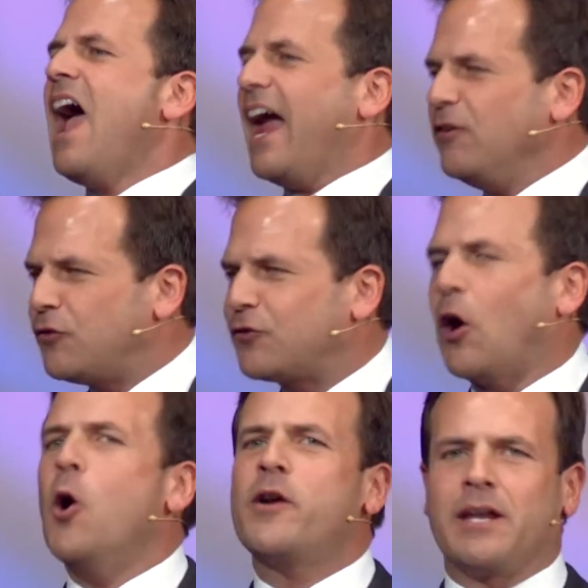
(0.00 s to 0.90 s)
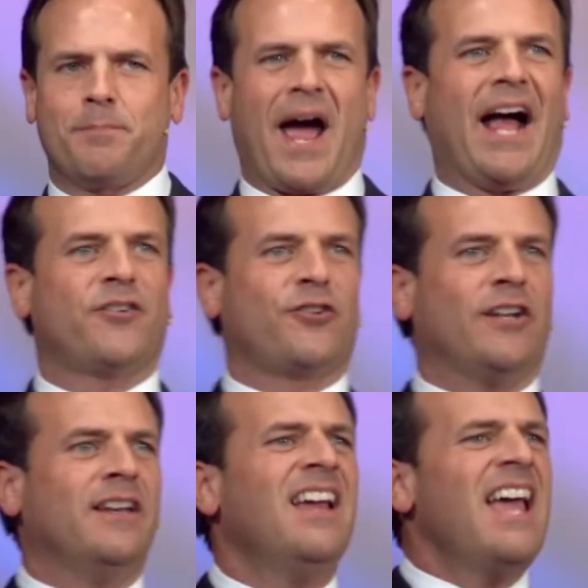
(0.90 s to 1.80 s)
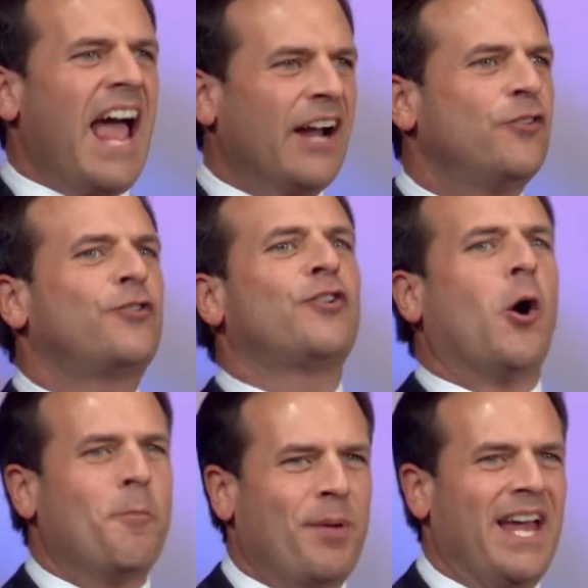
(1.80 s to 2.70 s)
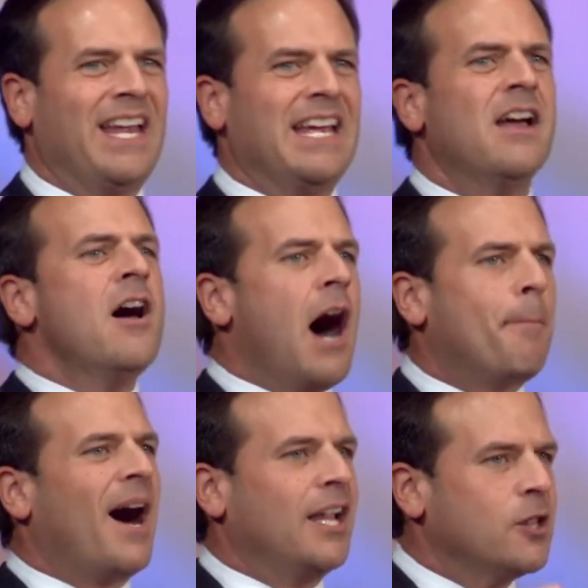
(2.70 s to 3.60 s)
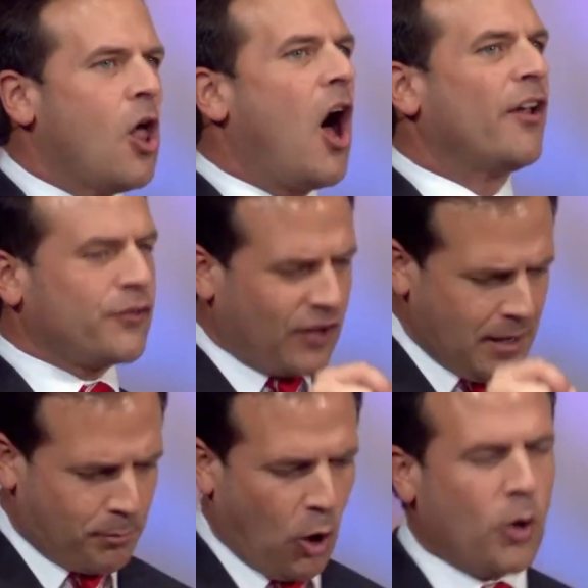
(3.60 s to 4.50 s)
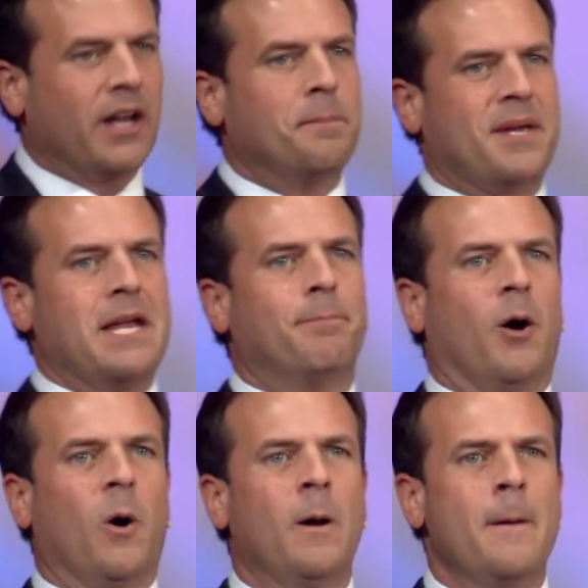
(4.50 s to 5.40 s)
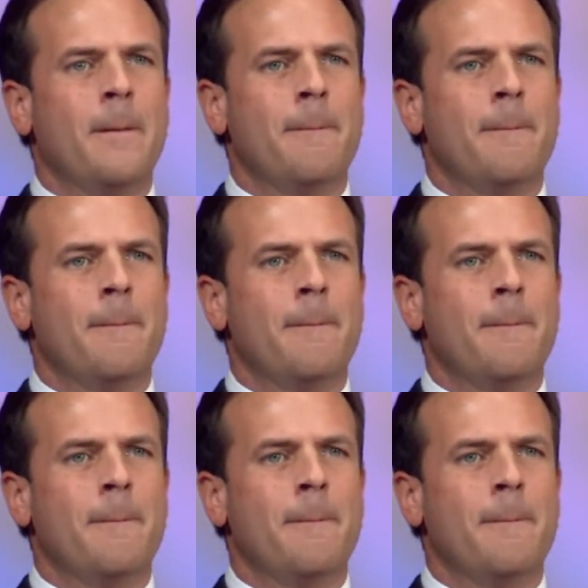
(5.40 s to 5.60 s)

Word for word: and show compassion and show pity upon lost and broken people.